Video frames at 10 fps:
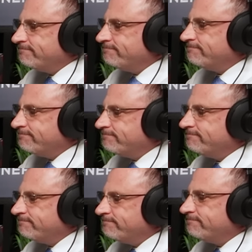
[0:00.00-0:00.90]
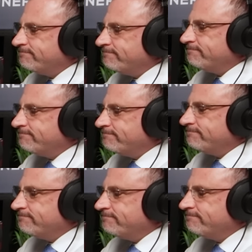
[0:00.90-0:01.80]

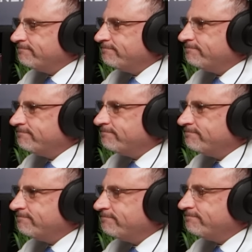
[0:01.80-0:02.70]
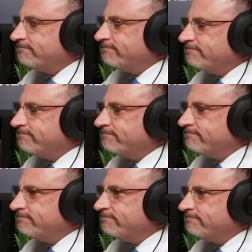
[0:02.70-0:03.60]

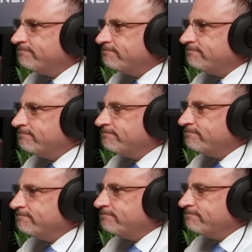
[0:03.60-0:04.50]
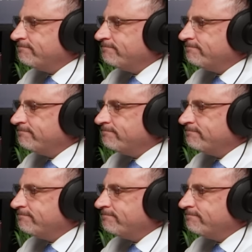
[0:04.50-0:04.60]
[no speech]